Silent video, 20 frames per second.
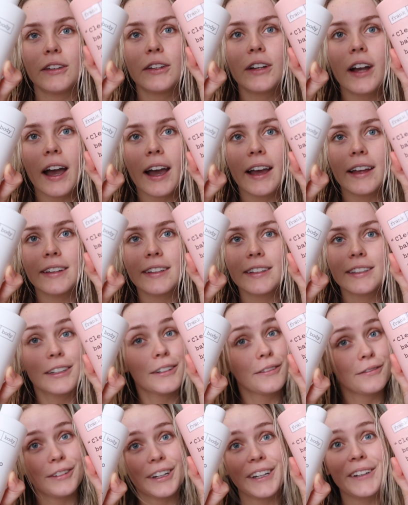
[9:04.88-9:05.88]
You guys
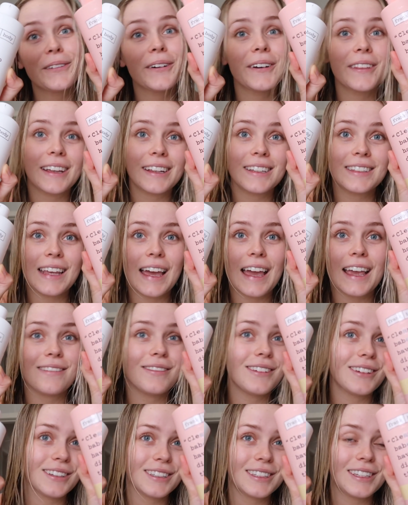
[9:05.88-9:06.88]
can read what they say
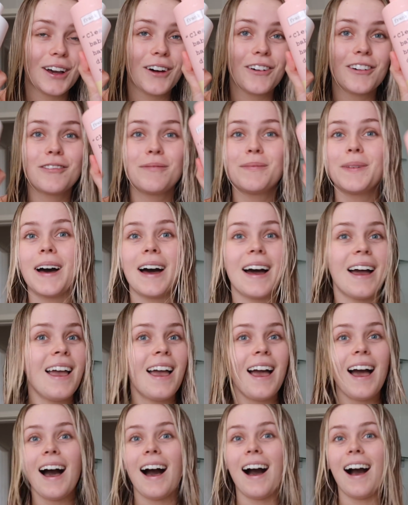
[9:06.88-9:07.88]
for yourself, but
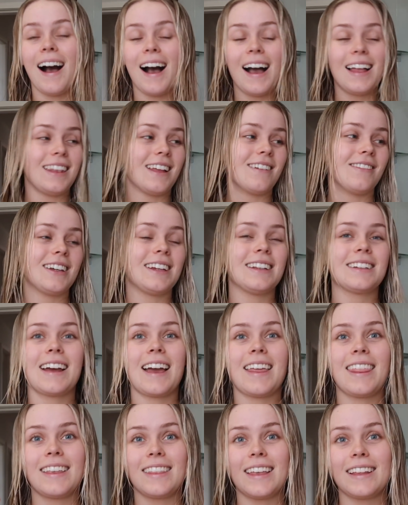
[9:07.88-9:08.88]
I love it.
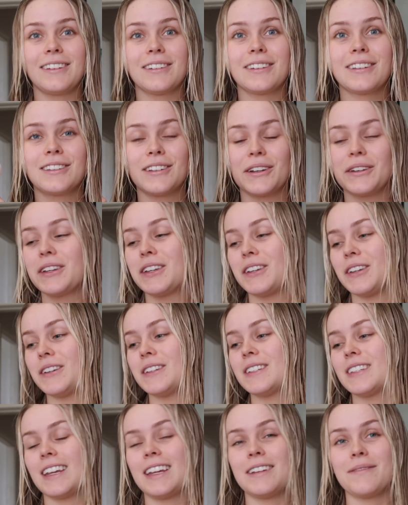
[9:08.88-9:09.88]
I think they look so
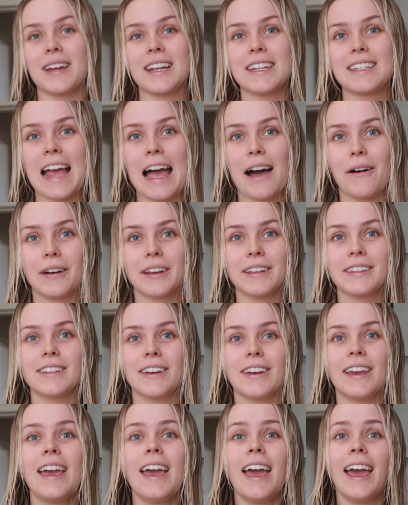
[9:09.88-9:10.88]
cute in my shower.
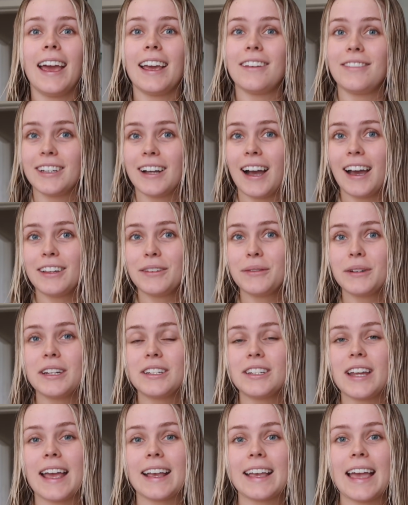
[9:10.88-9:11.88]
So if you guys want
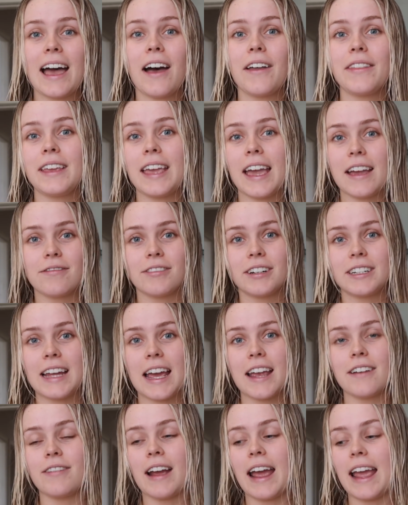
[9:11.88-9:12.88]
to check out the
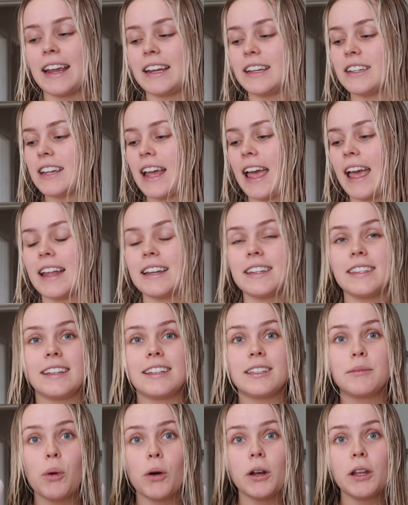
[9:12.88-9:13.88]
Everyday range and
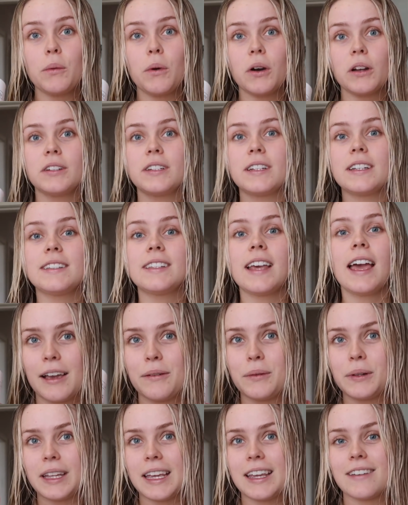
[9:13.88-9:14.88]
these body washes,
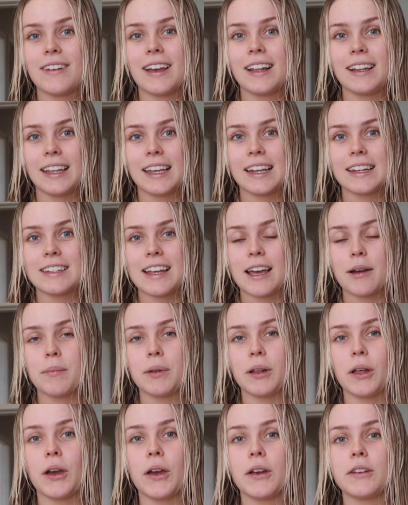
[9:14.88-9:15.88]
I will leave a link down
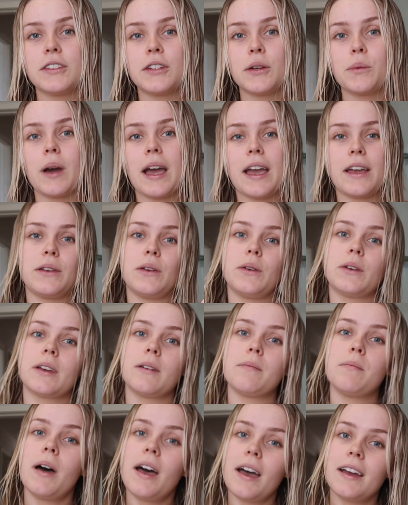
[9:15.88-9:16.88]
below to where you
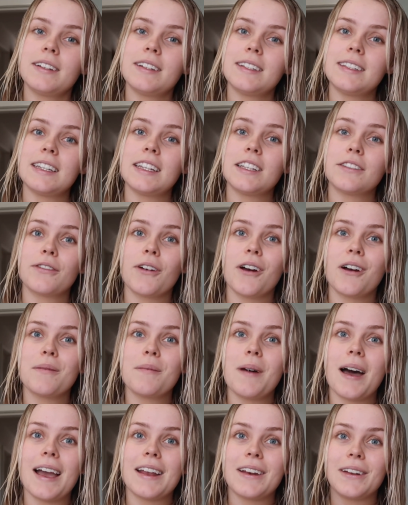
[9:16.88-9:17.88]
can purchase these
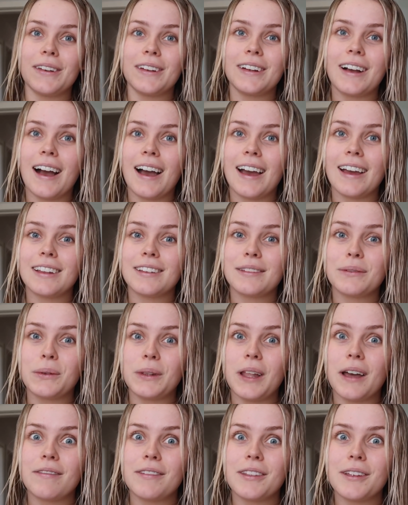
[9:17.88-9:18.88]
from. I know you guys will
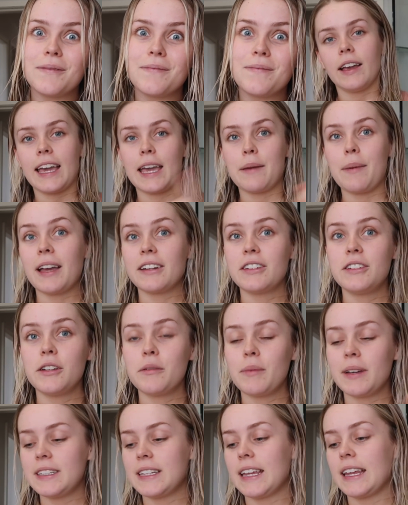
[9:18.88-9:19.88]
love them. Okay, back to
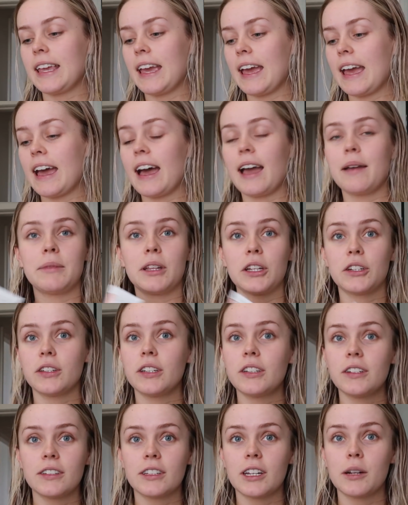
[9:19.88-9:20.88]
doing my skincare. I'm
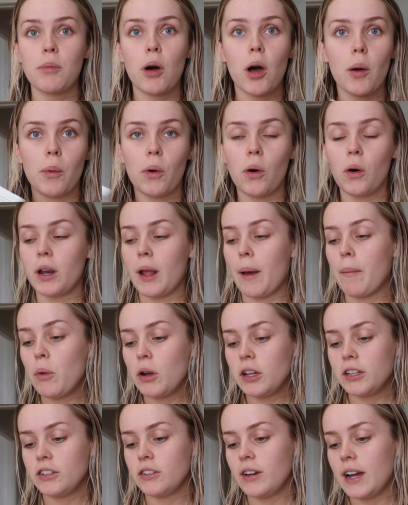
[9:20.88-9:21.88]
literally just going to pop on a
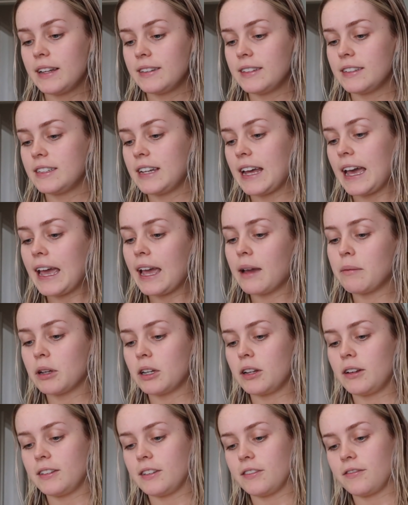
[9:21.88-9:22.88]
moisturizer today. I'm
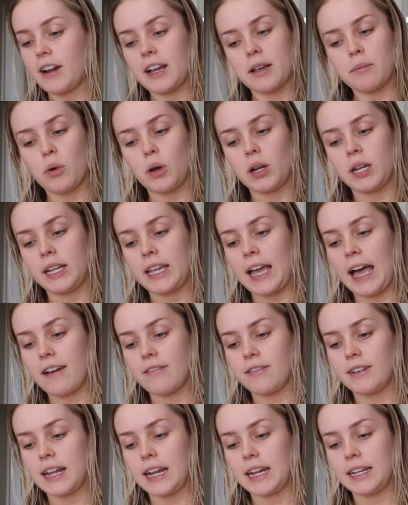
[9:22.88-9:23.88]
going to use a Frank Body
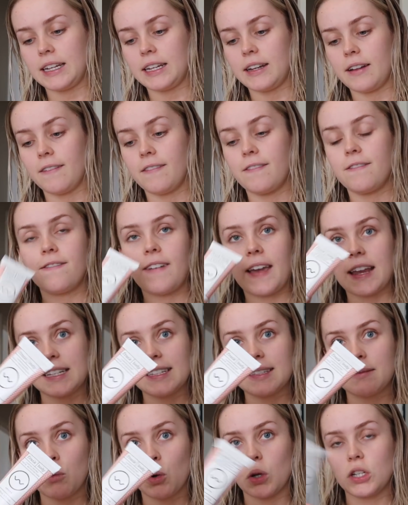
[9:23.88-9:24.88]
caffeinated
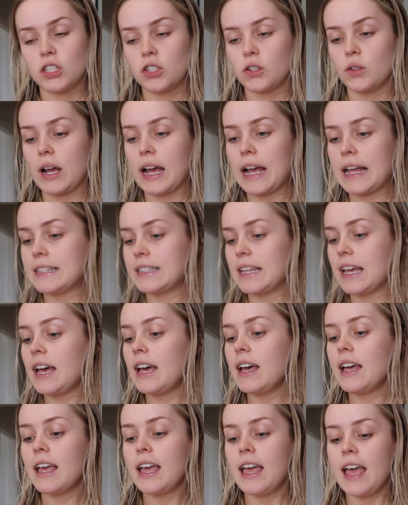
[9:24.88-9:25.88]
face
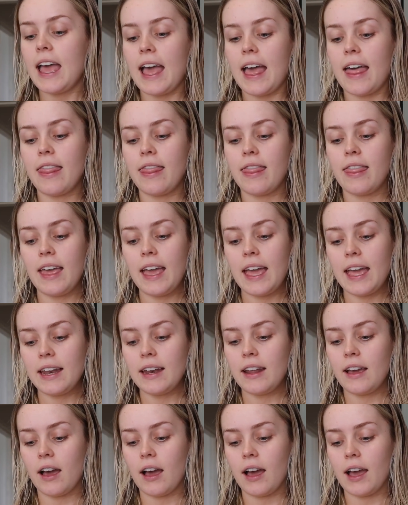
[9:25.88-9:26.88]
moisturizer, and
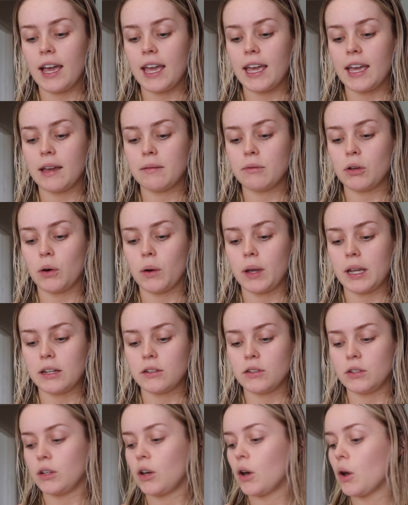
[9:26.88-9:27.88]
then I am
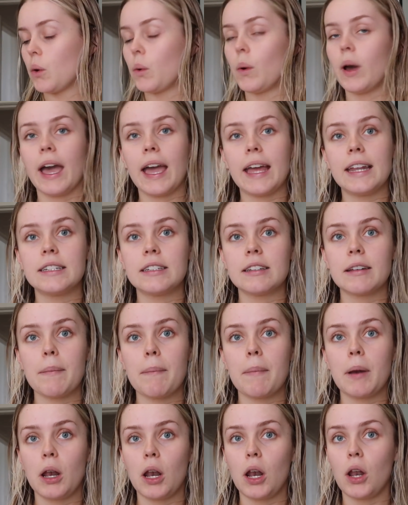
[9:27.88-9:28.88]
going to go and
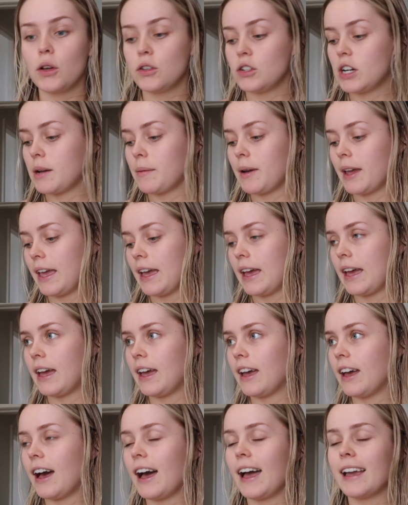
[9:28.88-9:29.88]
blow dry my
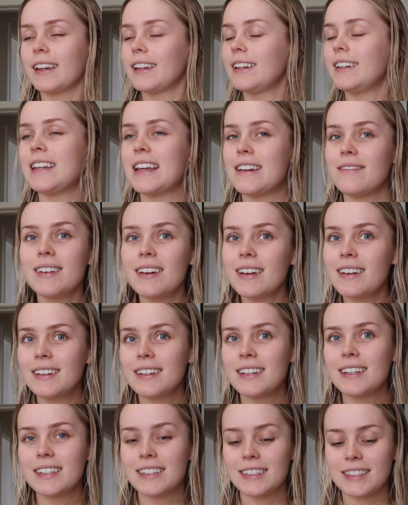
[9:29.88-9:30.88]
hair. I can never
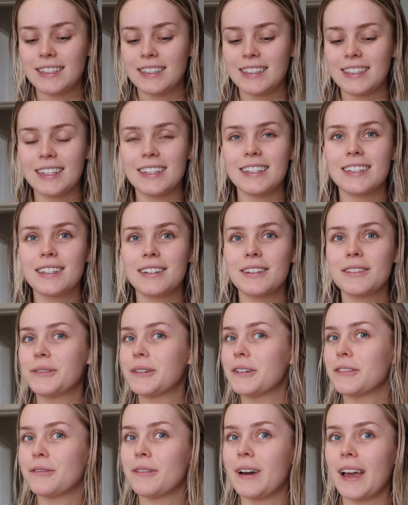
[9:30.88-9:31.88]
sit
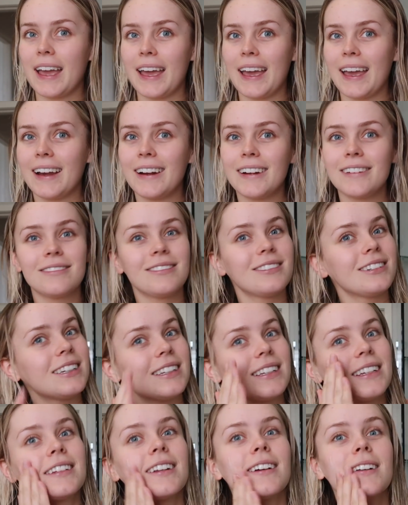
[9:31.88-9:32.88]
with wet hair. I
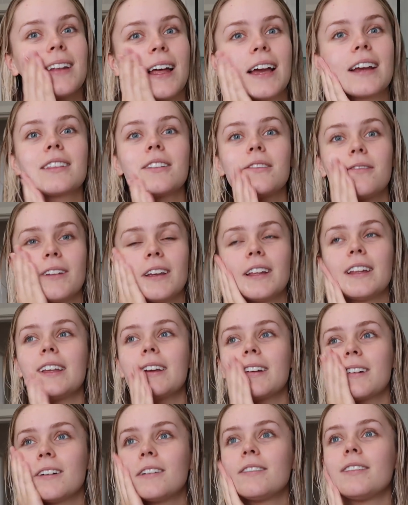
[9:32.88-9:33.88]
really don't like the
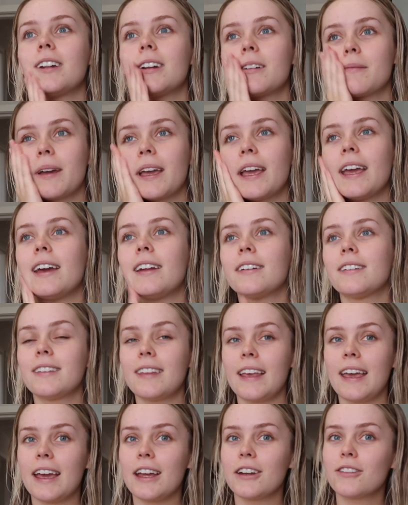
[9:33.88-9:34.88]
feeling of letting my hair
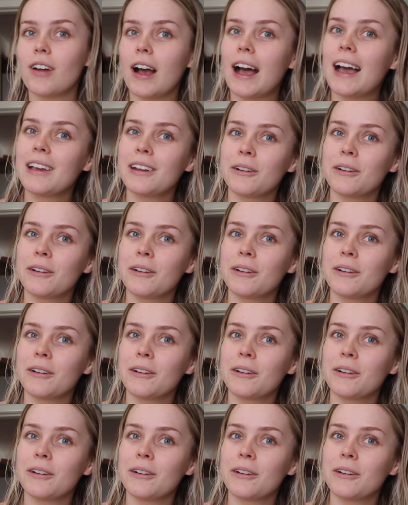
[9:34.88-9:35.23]
just air dry.